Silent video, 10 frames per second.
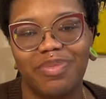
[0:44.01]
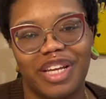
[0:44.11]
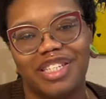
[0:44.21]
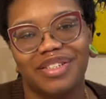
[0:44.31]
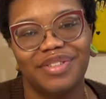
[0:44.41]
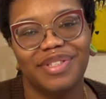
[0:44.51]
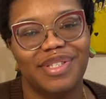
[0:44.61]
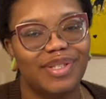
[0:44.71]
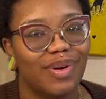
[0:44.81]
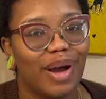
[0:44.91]
Make sure you
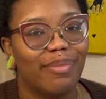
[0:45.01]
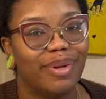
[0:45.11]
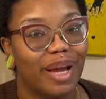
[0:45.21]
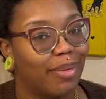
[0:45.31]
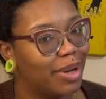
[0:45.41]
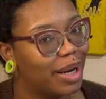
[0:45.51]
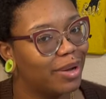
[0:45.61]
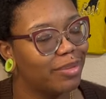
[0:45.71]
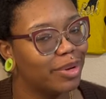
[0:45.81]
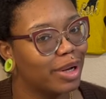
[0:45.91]
subscribe down
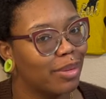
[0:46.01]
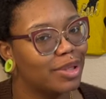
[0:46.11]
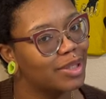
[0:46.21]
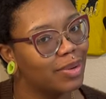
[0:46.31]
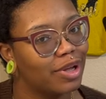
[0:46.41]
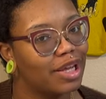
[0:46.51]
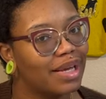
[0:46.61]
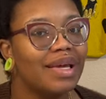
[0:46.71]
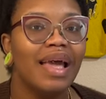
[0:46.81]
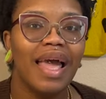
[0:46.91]
below to become a
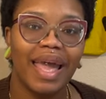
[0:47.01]
Zoidie